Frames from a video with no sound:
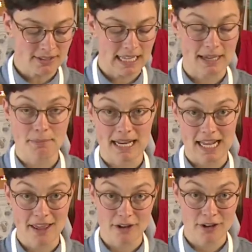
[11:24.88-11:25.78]
like
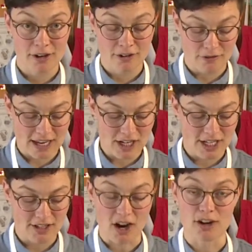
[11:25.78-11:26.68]
many other
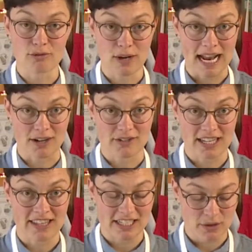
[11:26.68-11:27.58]
veggies, are round
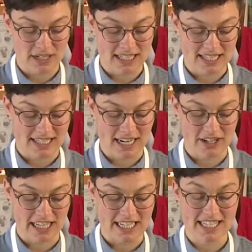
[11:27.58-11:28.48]
and they don't
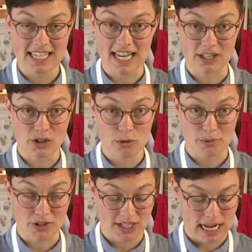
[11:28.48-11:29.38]
necessarily sit
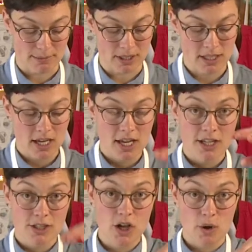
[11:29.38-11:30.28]
super stable.
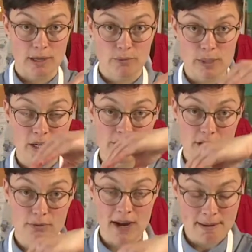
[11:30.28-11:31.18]
So if we use
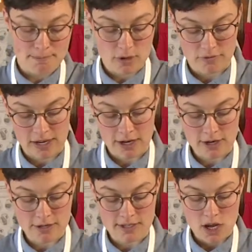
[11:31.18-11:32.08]
our rainbow
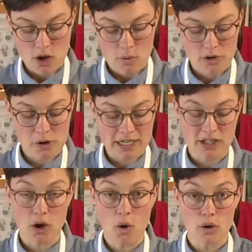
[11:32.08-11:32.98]
fingers, we're going
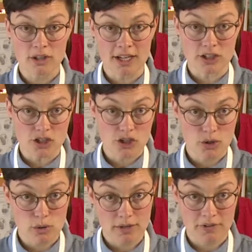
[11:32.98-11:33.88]
to hold on
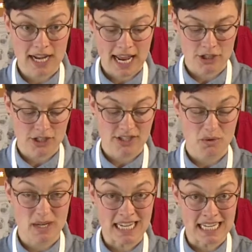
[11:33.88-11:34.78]
two different edges so
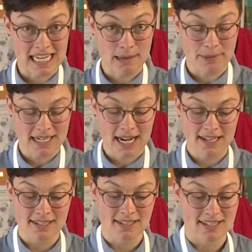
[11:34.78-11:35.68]
we can keep it
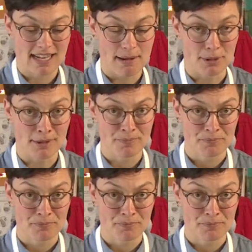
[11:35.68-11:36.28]
nice and stable.